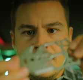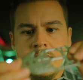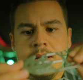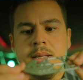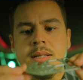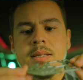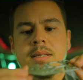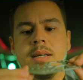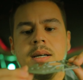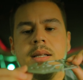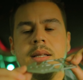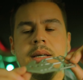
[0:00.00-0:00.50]

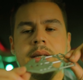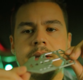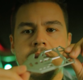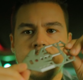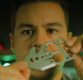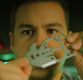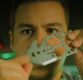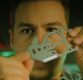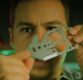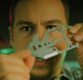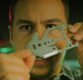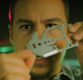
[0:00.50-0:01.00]
It's got like
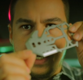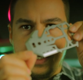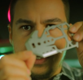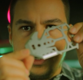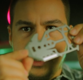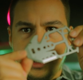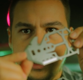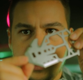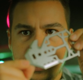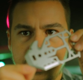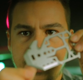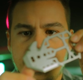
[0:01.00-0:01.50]
this
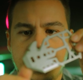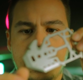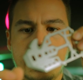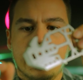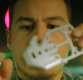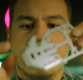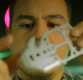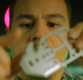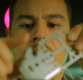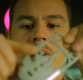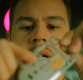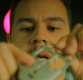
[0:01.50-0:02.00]
wedge
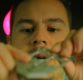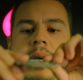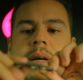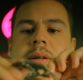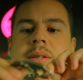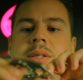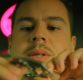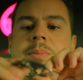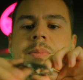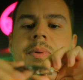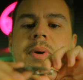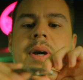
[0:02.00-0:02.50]

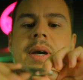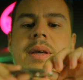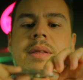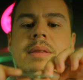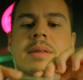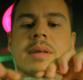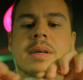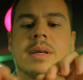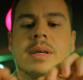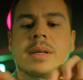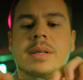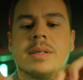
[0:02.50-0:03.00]
to pry
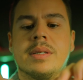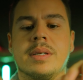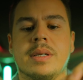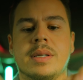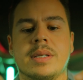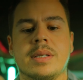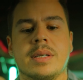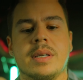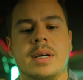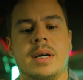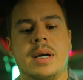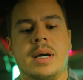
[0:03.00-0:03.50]
things.
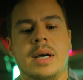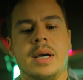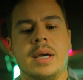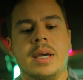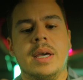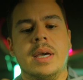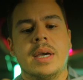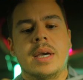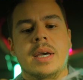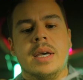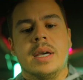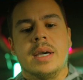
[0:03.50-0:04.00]
It's got
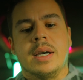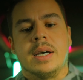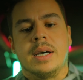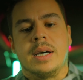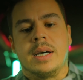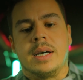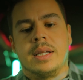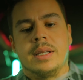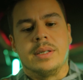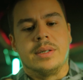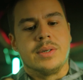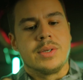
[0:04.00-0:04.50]

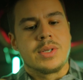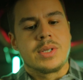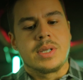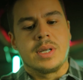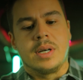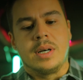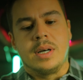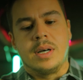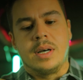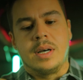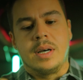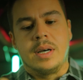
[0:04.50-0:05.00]
a little
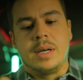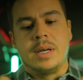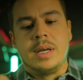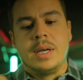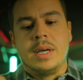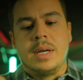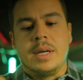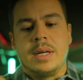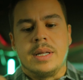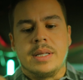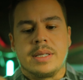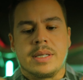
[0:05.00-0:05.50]
saw.
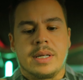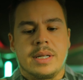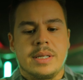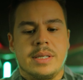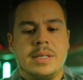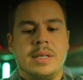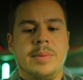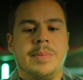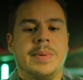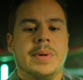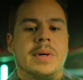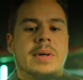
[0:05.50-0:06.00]
It's got a
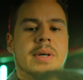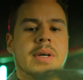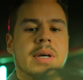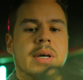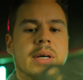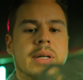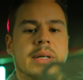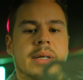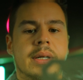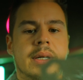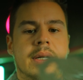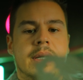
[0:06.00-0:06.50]
seatbelt
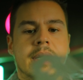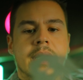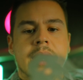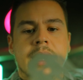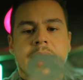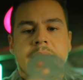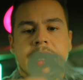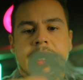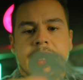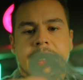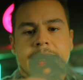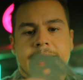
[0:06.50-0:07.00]
cutter.
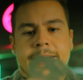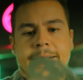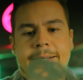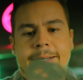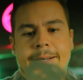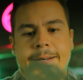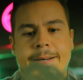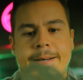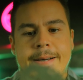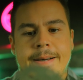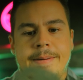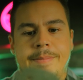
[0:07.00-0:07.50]

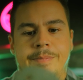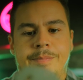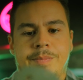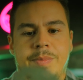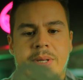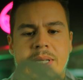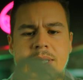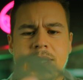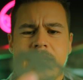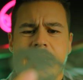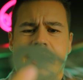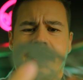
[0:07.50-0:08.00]

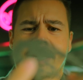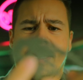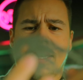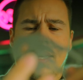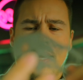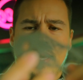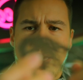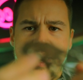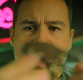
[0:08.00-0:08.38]
It's got like a